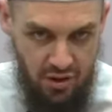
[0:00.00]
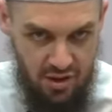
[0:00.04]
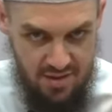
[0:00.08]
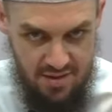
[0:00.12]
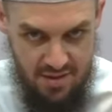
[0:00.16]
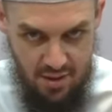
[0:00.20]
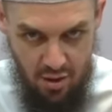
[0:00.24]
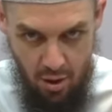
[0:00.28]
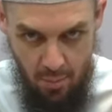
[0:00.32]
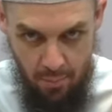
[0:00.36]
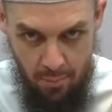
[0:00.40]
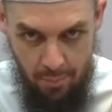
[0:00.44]
It's
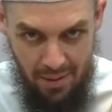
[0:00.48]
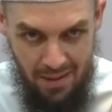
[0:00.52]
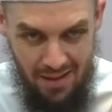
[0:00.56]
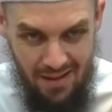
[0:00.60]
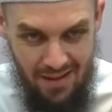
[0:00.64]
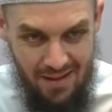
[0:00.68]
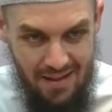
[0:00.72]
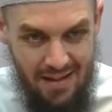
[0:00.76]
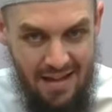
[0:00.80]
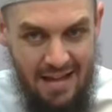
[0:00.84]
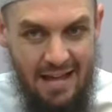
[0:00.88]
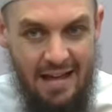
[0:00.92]

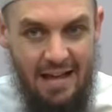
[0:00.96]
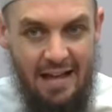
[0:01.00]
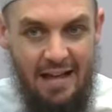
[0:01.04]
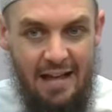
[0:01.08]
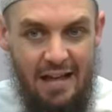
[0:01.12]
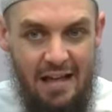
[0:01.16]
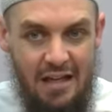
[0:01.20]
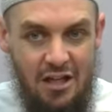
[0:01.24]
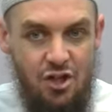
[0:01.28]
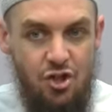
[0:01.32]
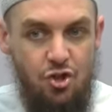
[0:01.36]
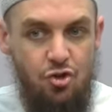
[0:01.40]

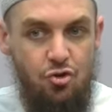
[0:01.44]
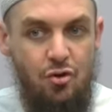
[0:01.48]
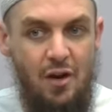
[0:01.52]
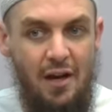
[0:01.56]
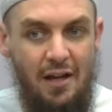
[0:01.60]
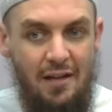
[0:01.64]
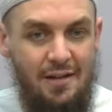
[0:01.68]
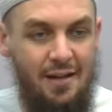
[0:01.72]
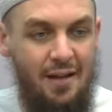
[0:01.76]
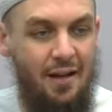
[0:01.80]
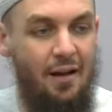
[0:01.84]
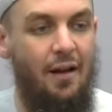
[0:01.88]
completely
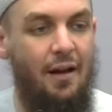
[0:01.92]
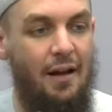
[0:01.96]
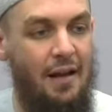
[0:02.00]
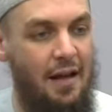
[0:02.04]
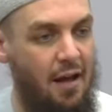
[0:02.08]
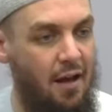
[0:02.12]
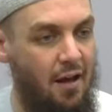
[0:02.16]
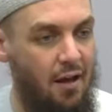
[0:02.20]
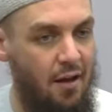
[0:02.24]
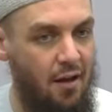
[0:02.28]
straight and clear.